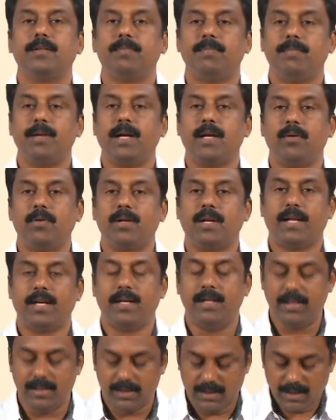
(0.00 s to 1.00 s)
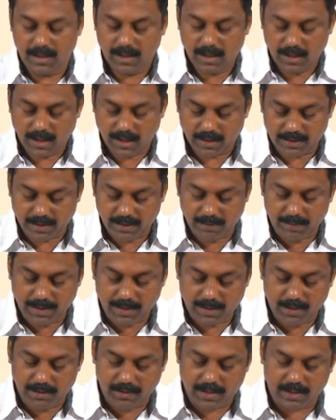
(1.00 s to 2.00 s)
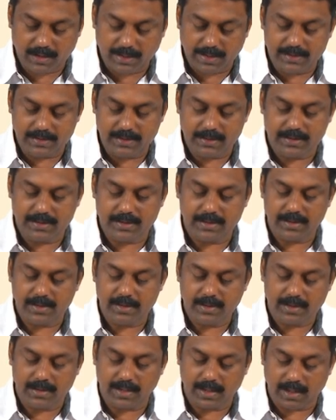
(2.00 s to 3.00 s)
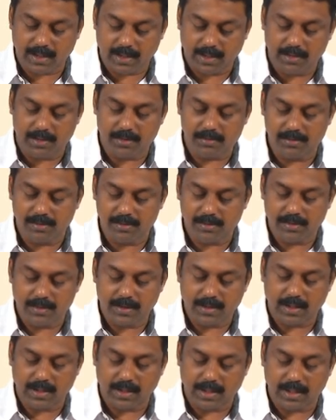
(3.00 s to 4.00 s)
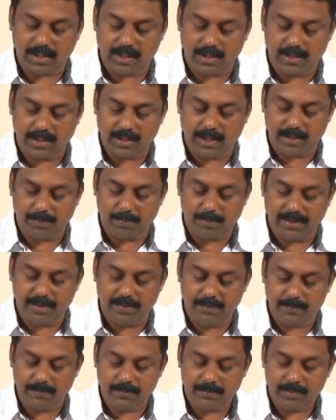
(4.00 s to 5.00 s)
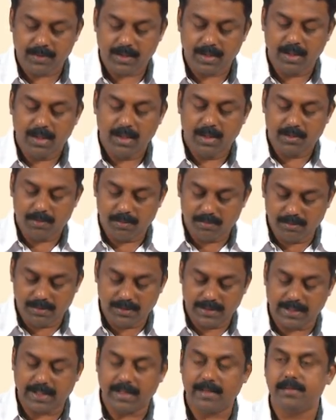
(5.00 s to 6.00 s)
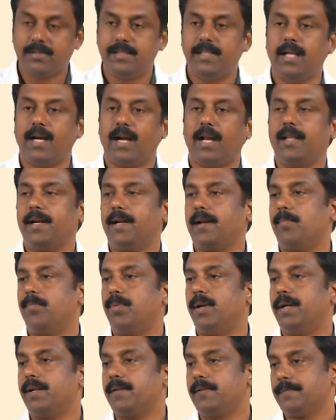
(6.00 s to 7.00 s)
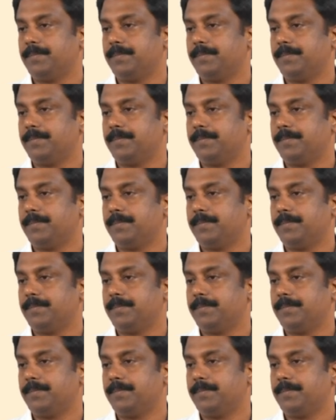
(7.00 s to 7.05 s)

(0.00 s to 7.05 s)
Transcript: background current and then immediately you can raise the current to again the IP to detach the another droplet.